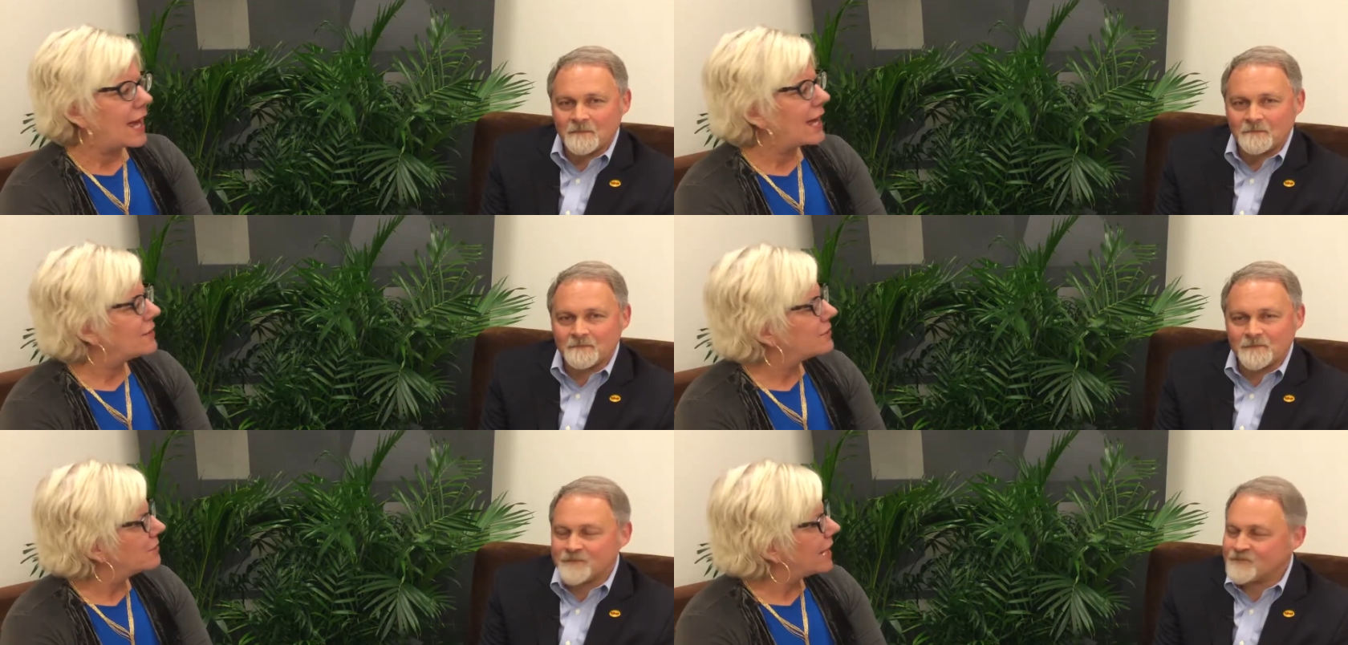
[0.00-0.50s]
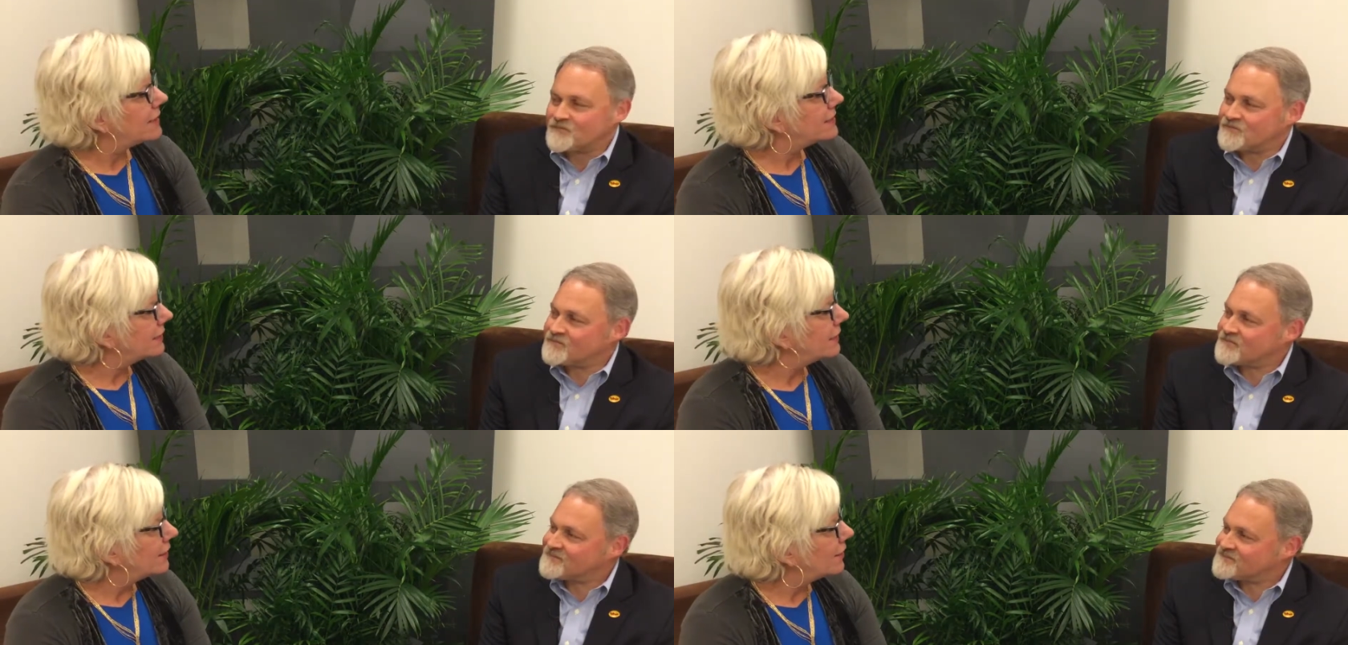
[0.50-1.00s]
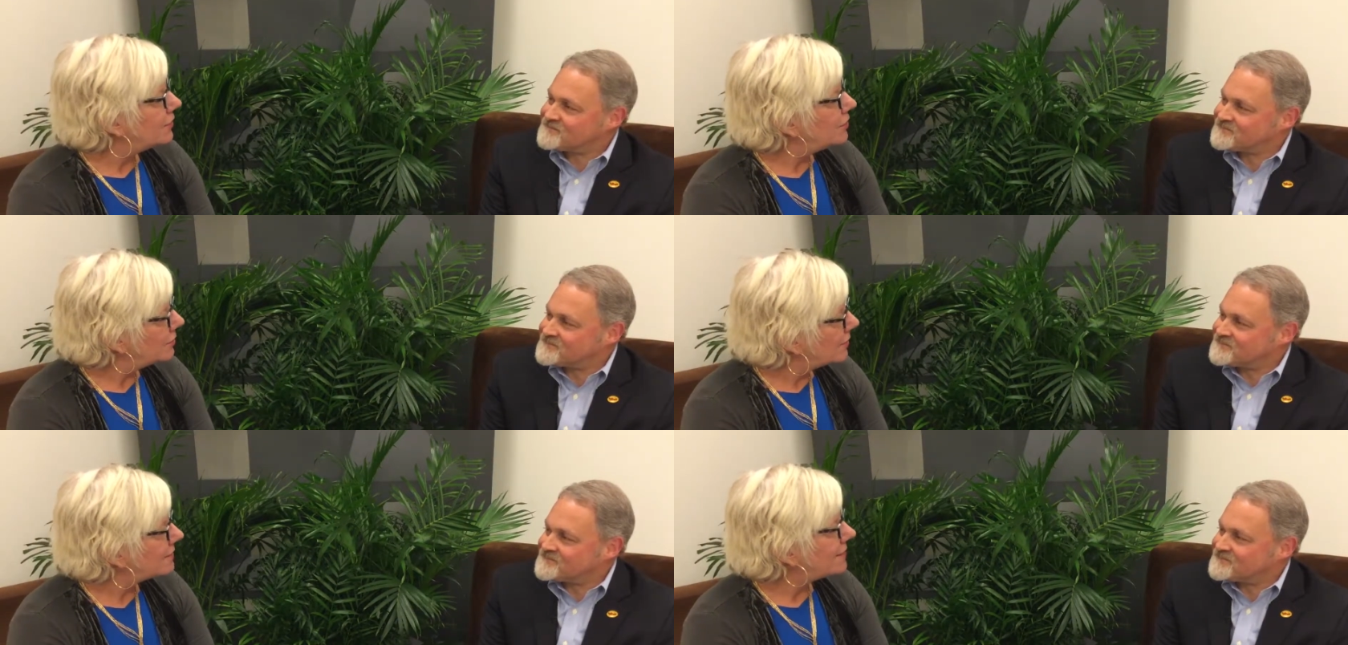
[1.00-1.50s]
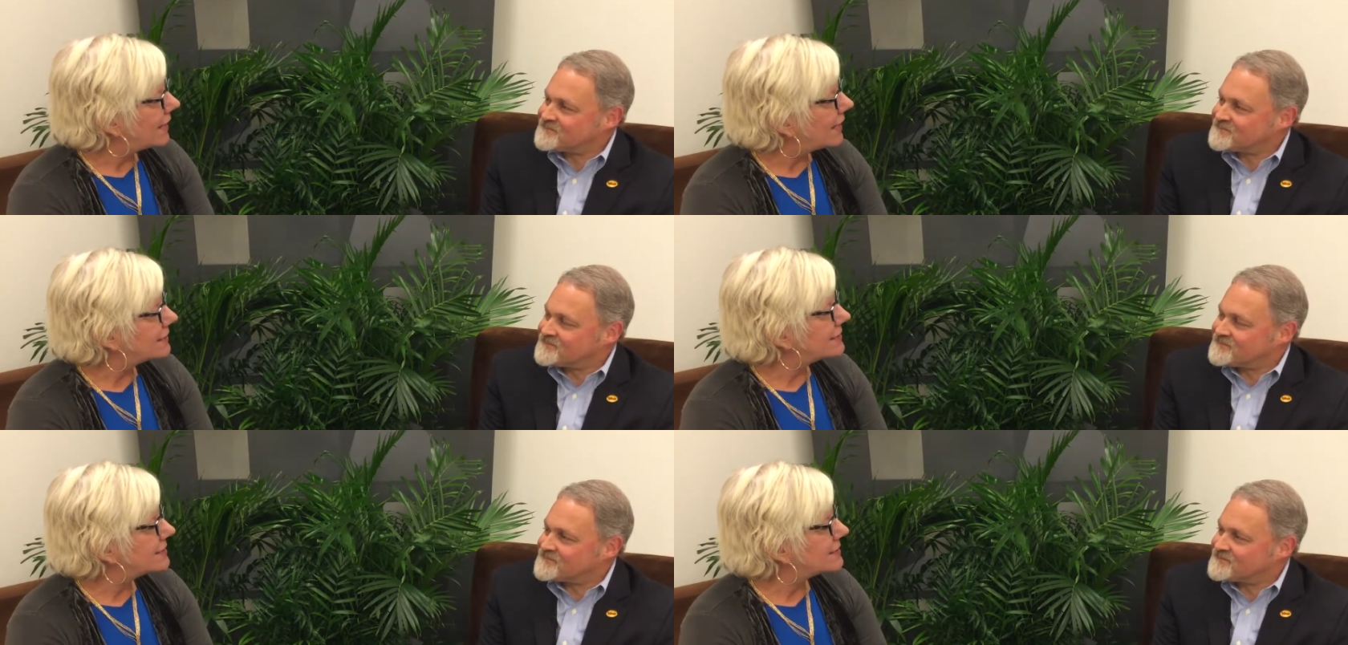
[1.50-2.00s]
Speaker 1: And Randy, you have
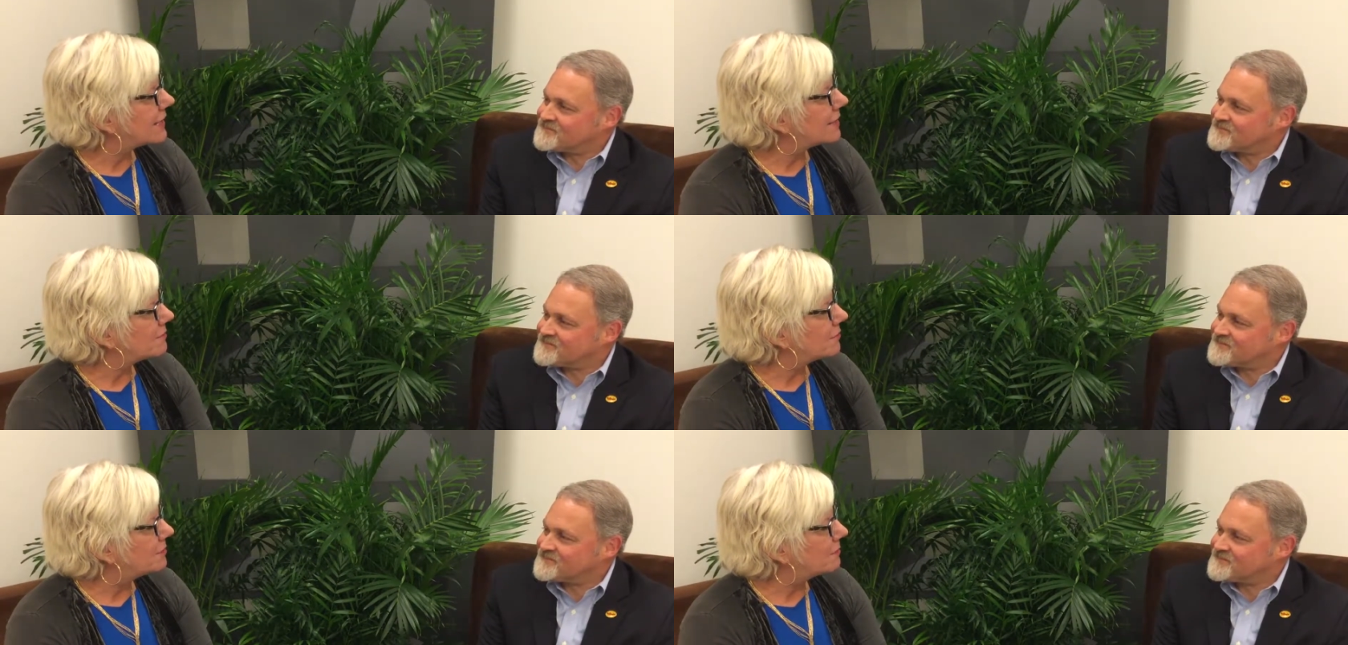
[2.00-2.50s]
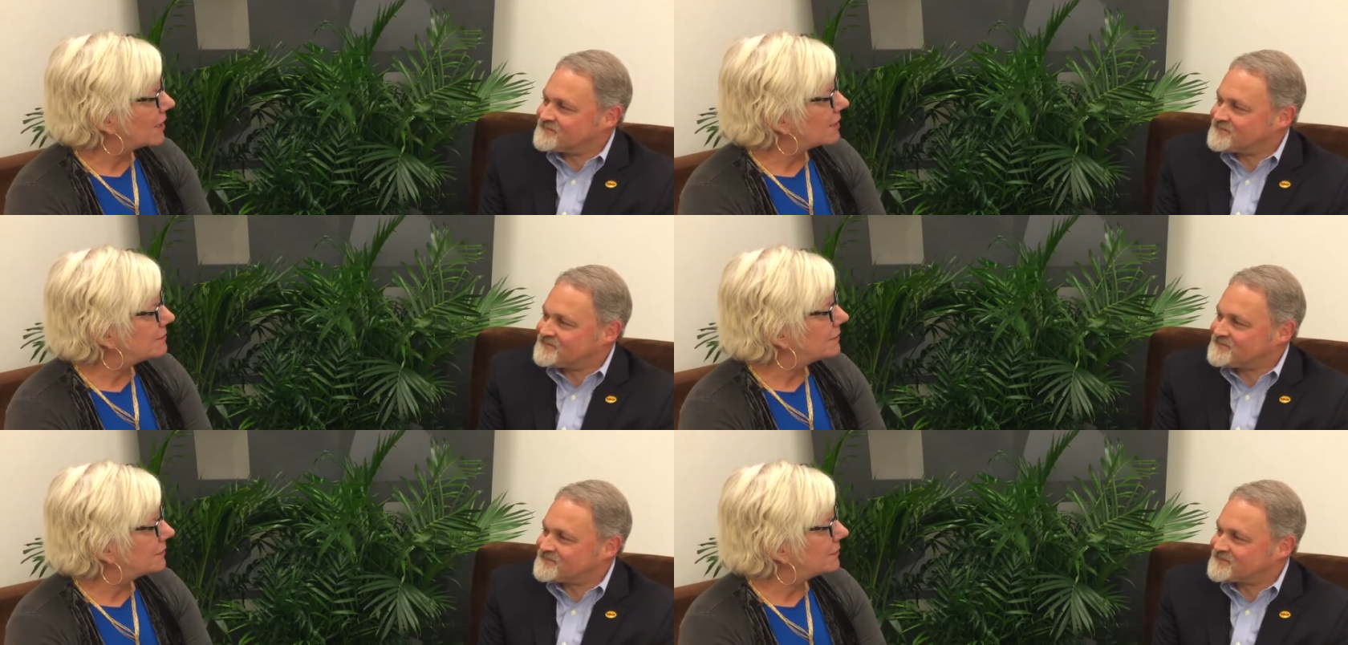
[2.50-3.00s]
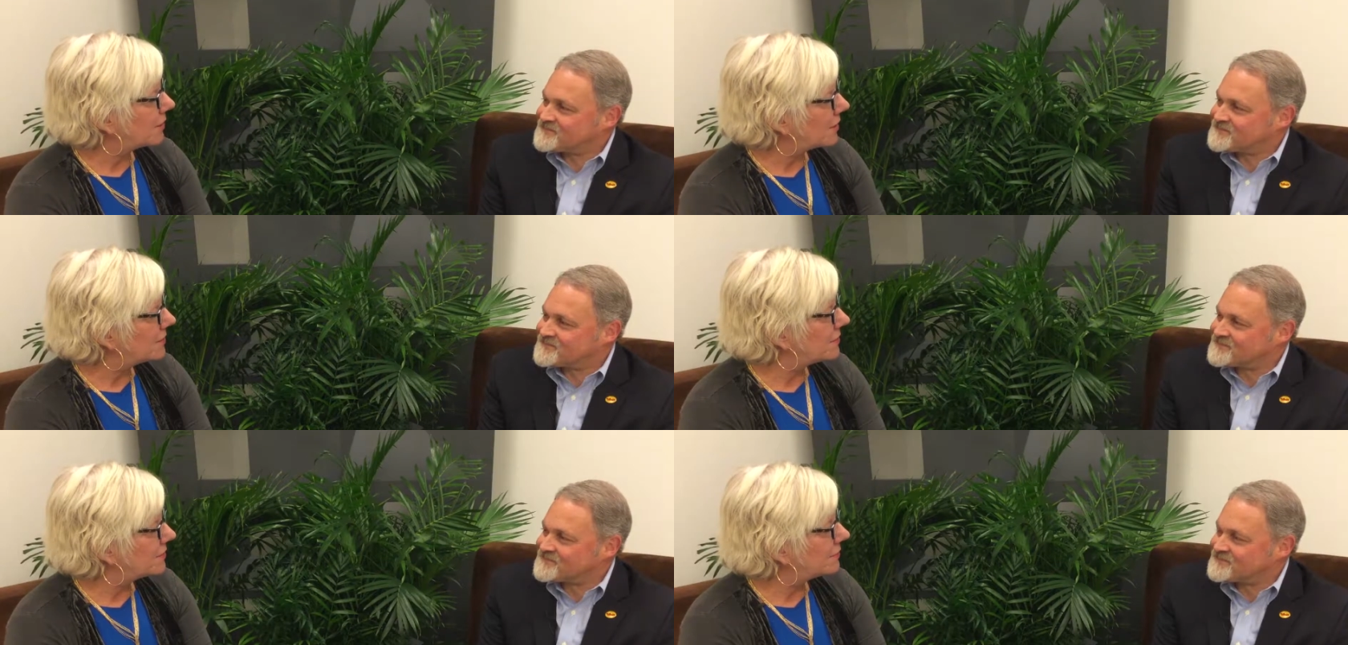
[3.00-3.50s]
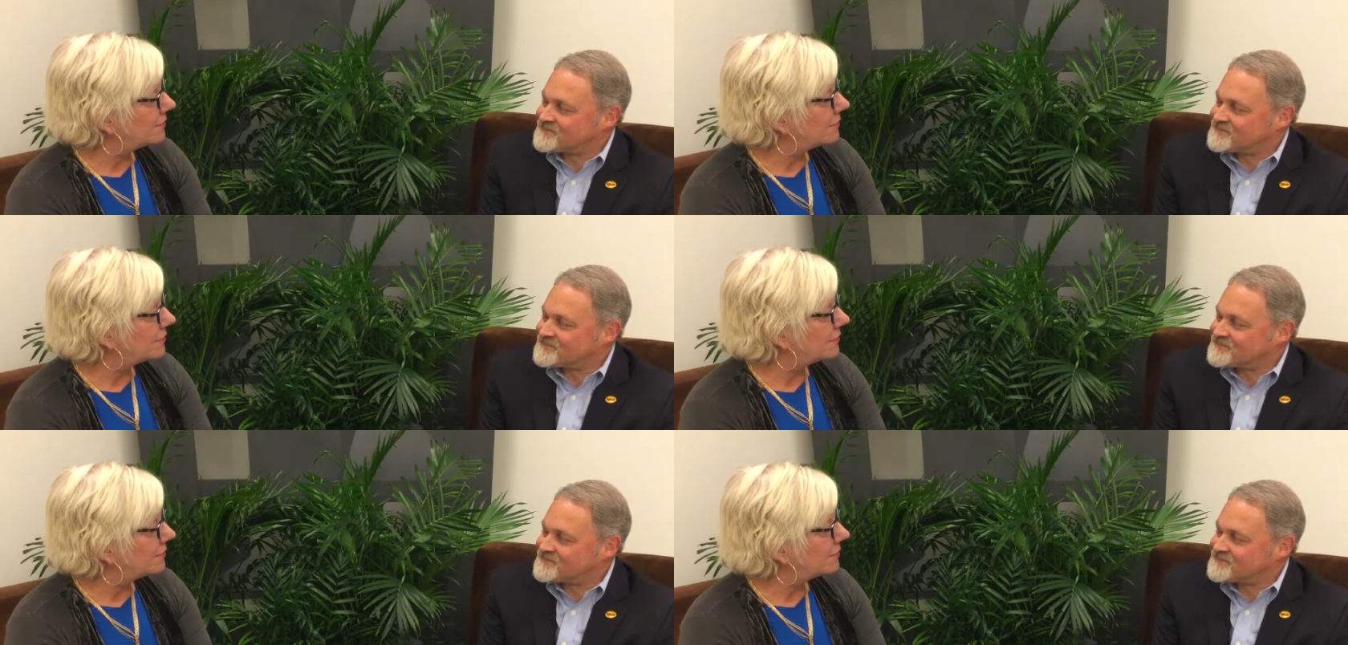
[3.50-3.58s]
had some remarkable growth